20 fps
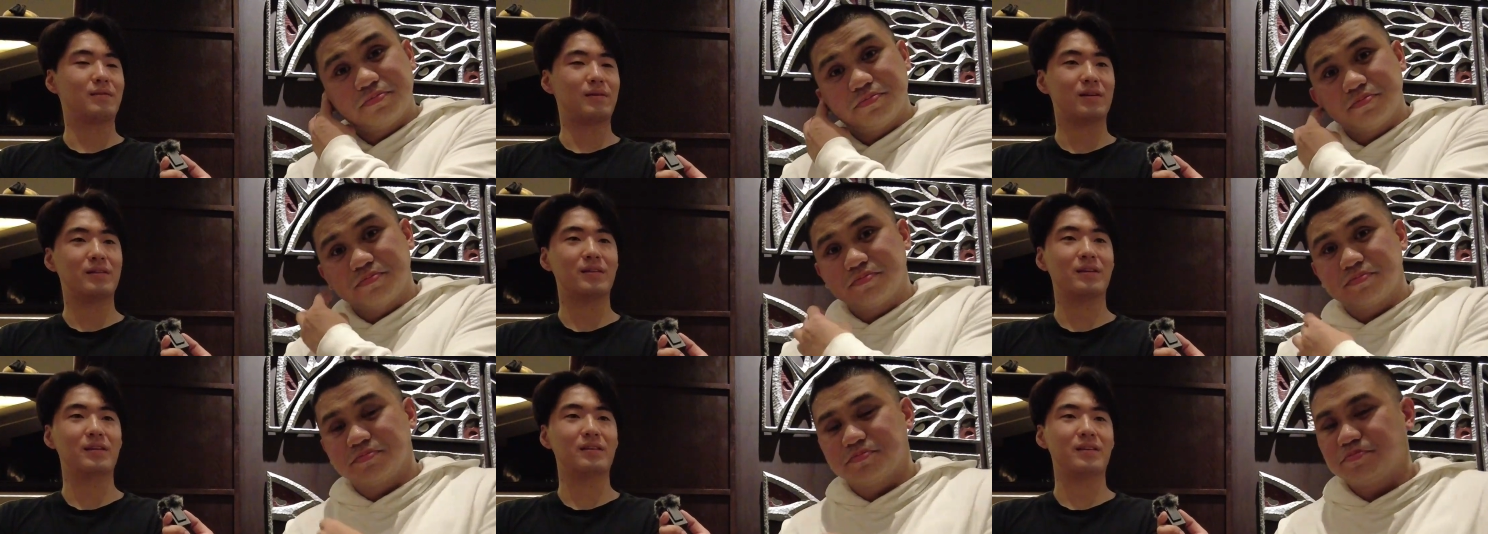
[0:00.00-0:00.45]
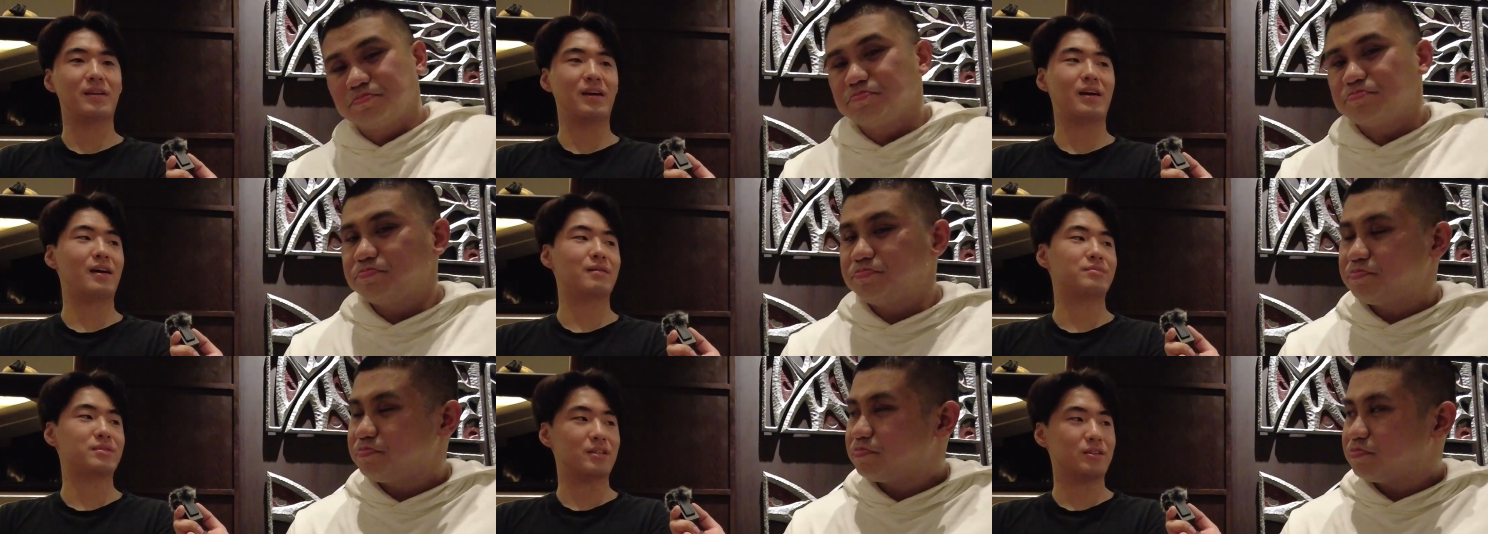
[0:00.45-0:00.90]
Speaker 1: And then they
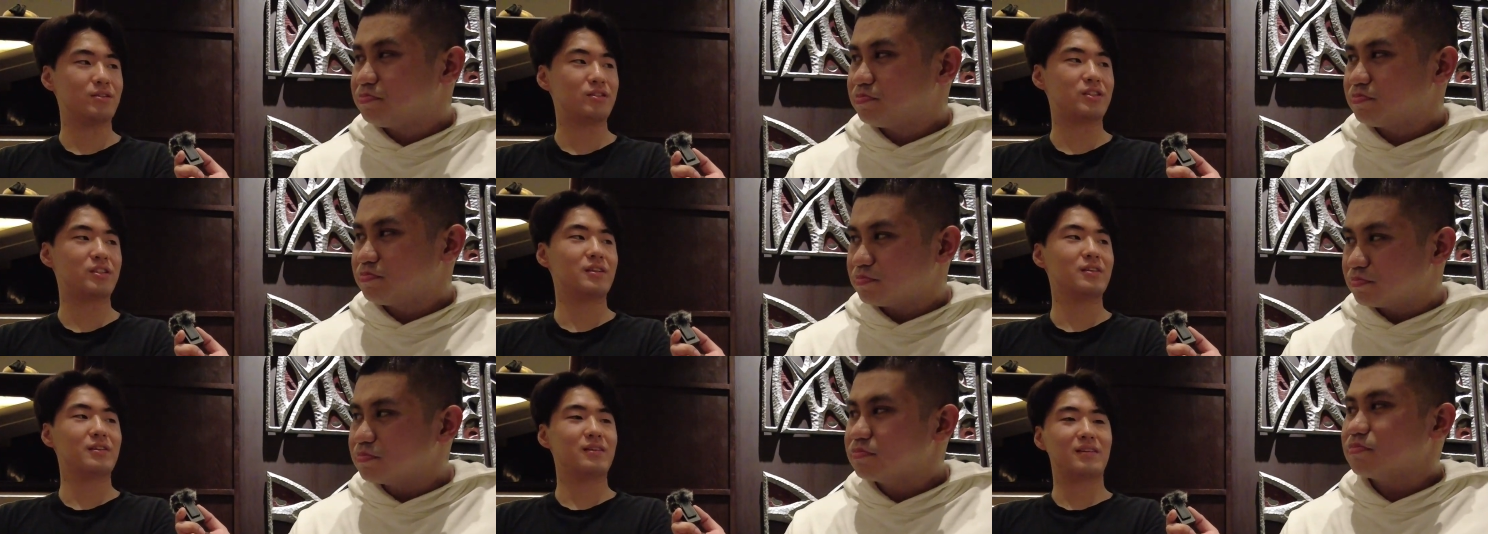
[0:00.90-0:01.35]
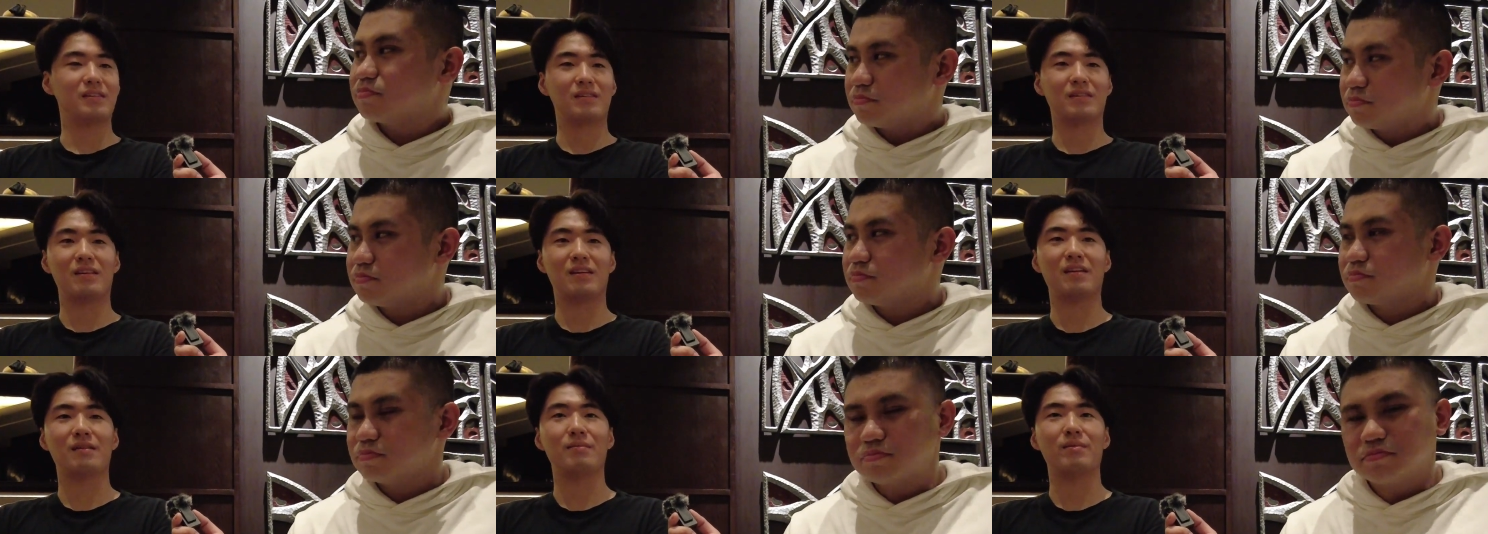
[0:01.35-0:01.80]
have synergy.
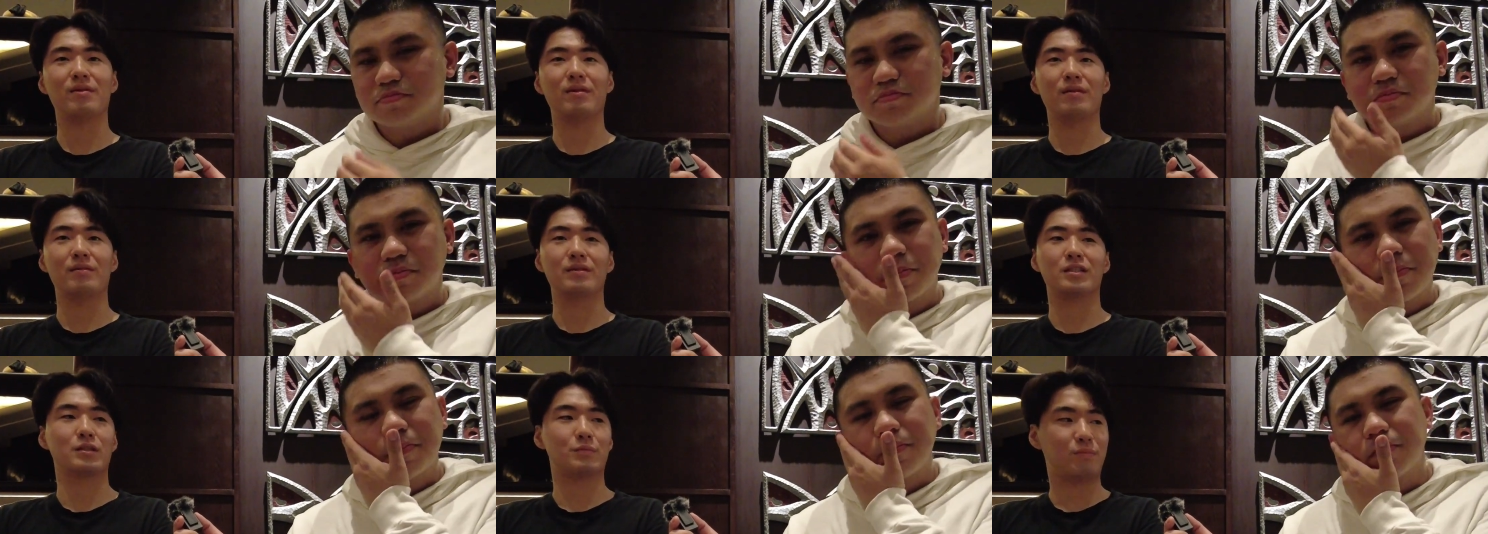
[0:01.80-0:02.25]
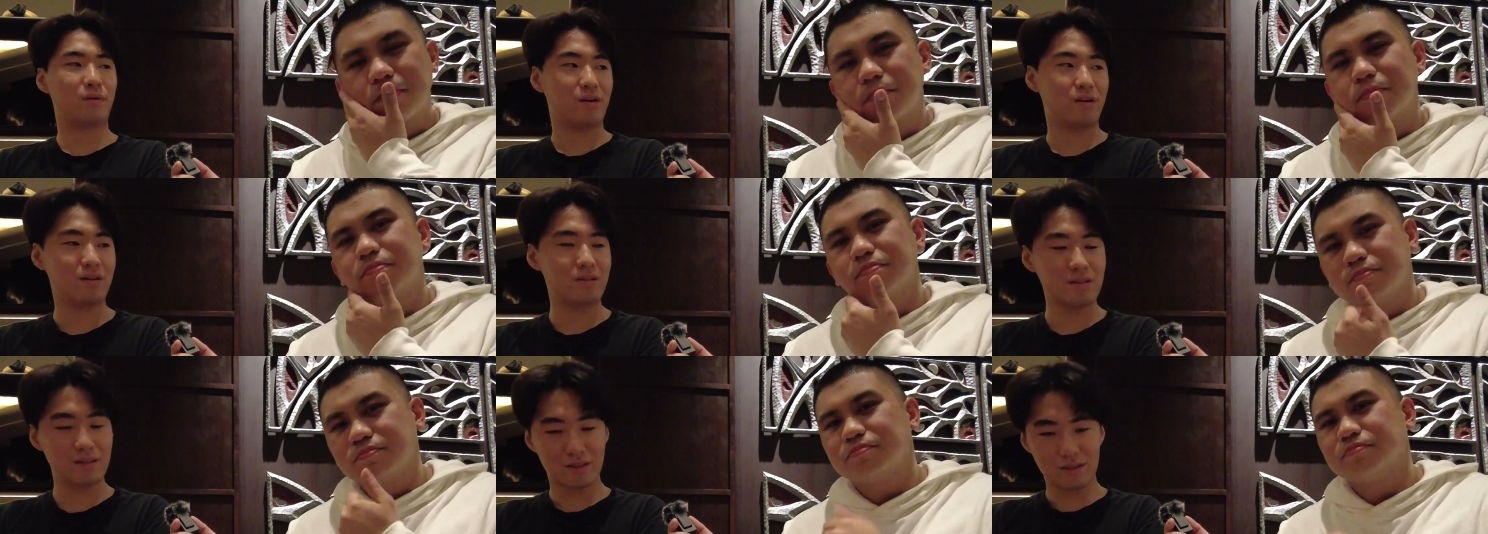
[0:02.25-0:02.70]
They have uh,
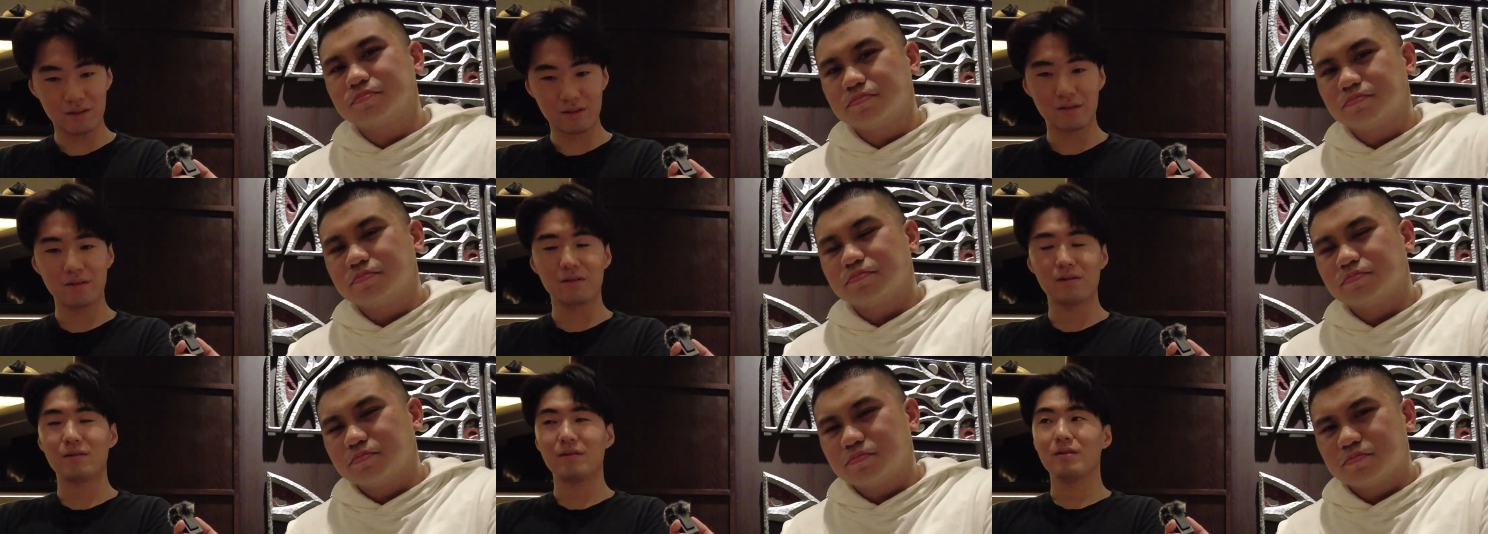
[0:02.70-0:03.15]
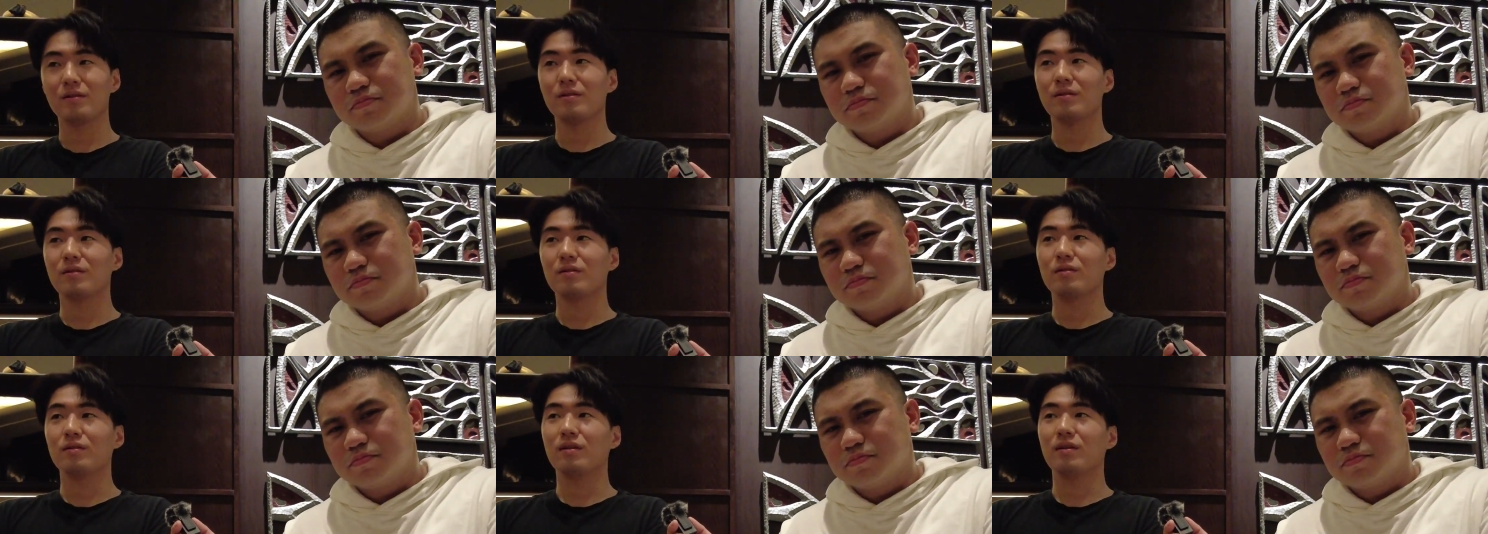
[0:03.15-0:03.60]
experience.
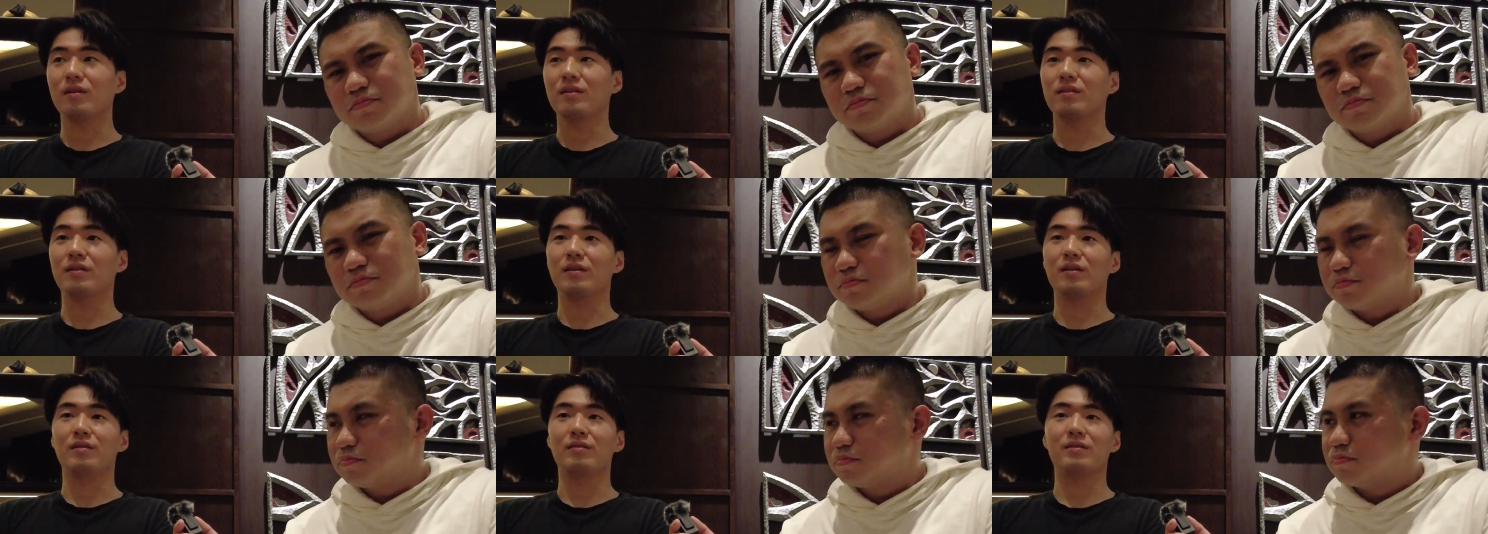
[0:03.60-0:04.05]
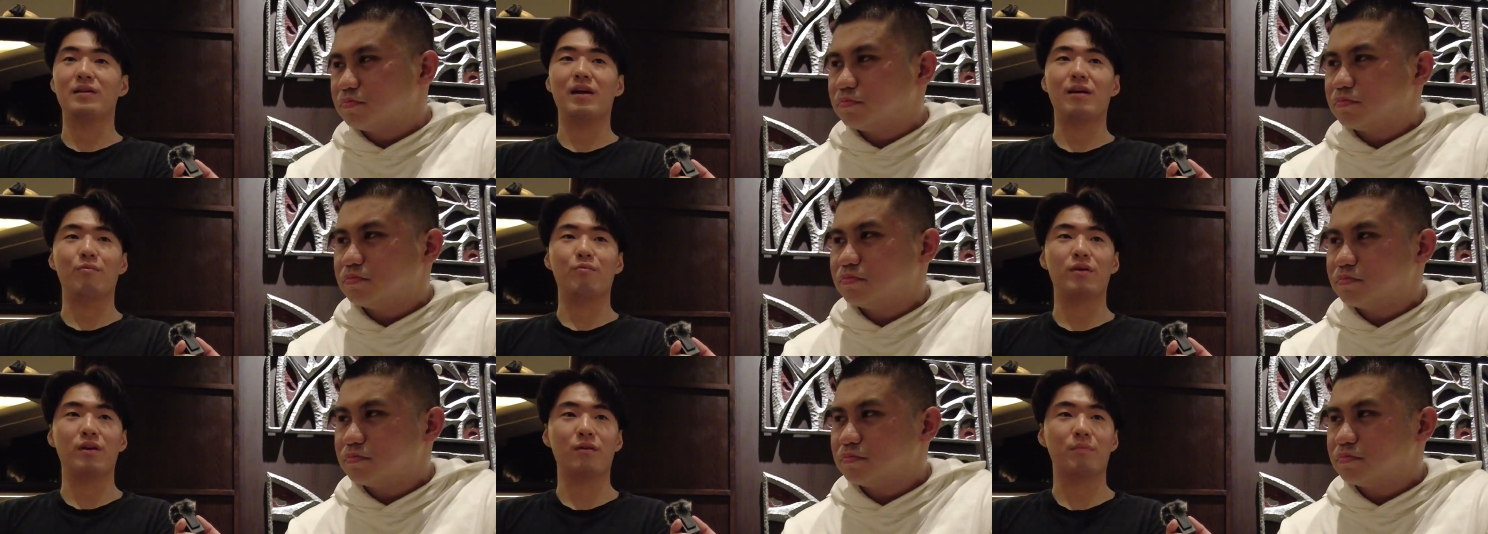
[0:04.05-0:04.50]
And then
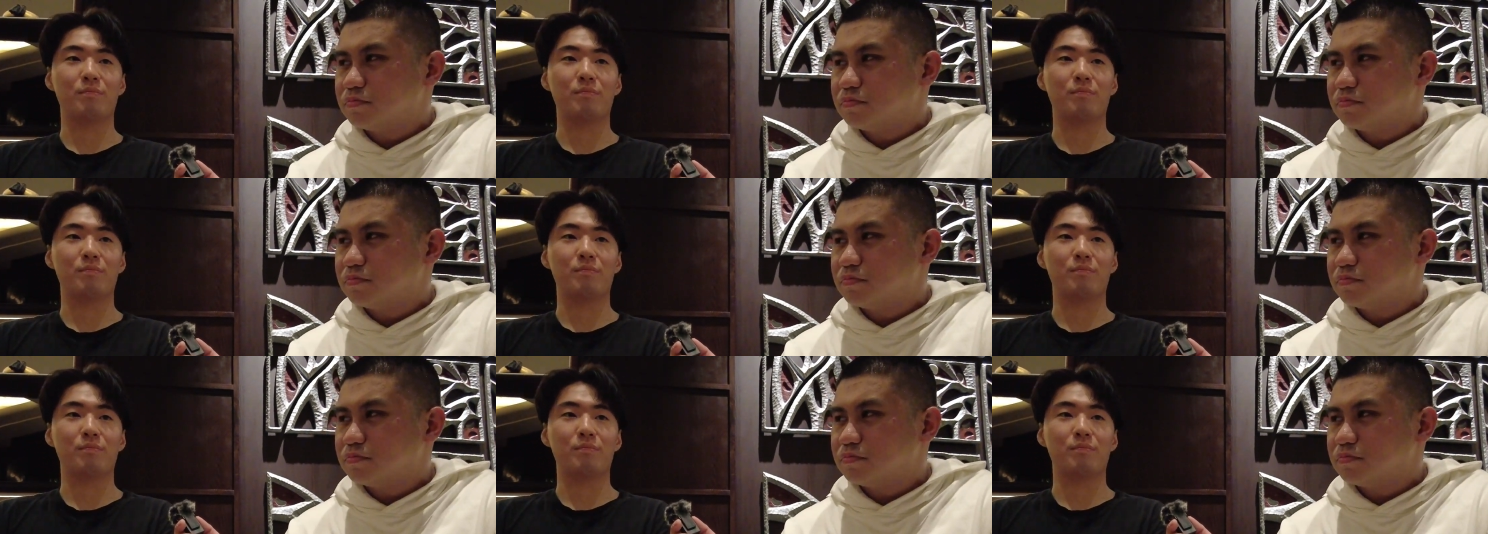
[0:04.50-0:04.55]
yeah, we